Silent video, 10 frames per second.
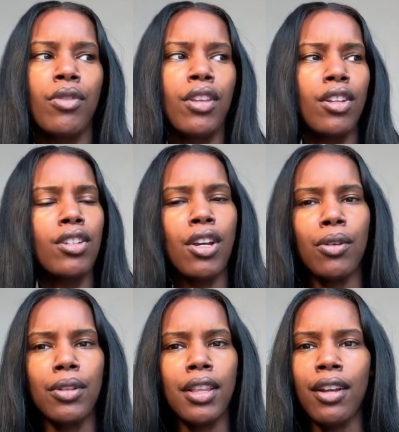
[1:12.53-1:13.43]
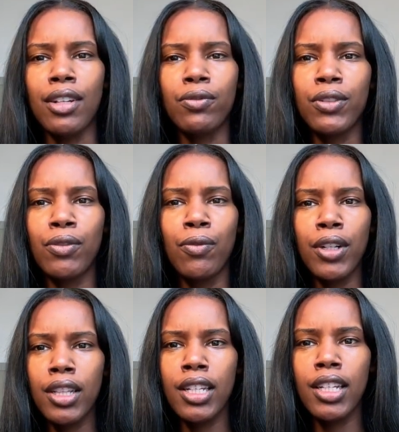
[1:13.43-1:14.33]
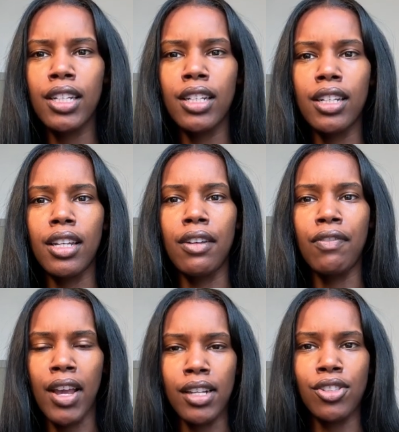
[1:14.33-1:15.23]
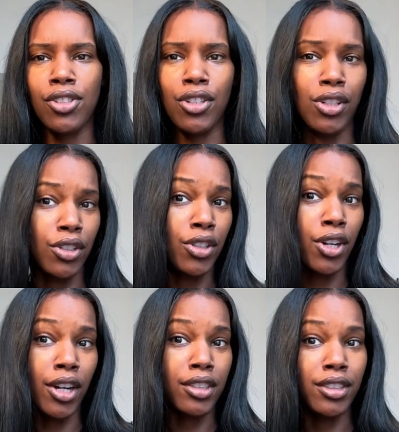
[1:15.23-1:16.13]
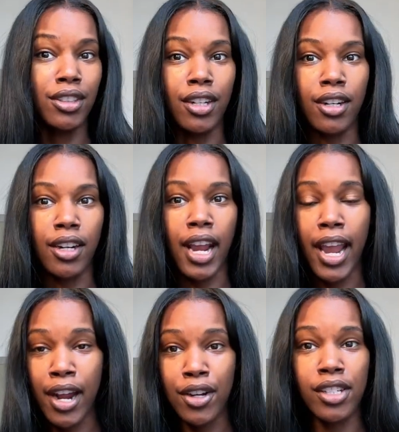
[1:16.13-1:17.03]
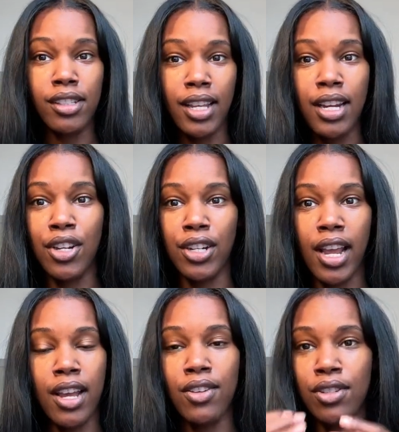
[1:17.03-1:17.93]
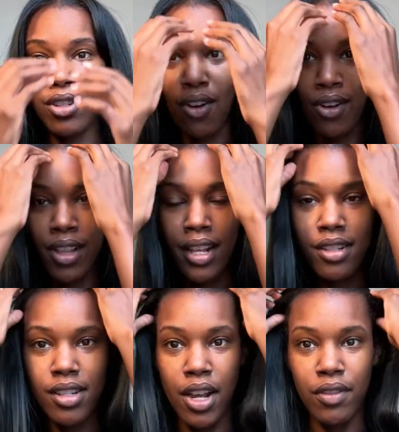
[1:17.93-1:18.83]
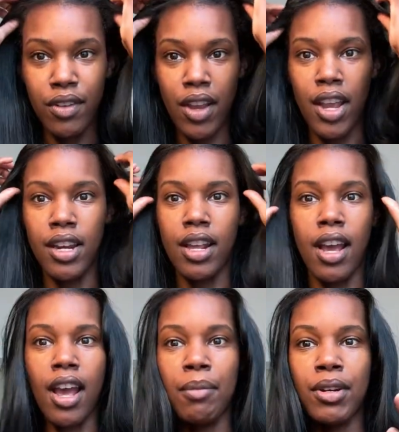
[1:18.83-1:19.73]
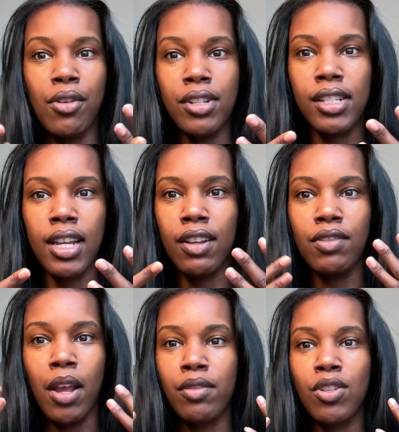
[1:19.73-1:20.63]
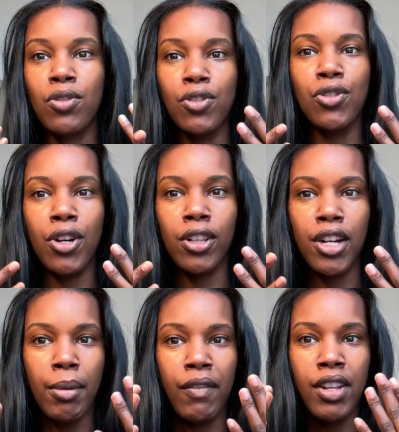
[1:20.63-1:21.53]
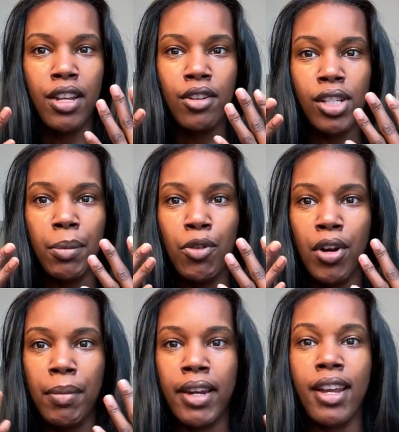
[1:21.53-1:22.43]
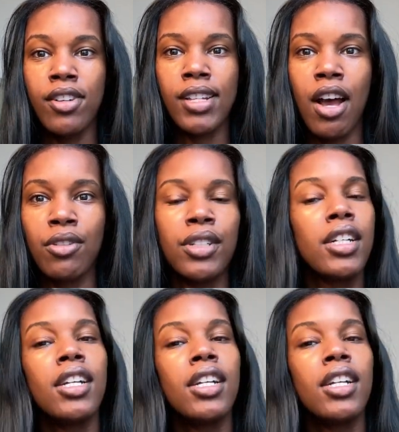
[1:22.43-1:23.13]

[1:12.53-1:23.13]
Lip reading: that it really affects your hair, your skin, your nails, all that stuff. And I've been noticing that. I told you earlier in my videos, I've been growing my nails out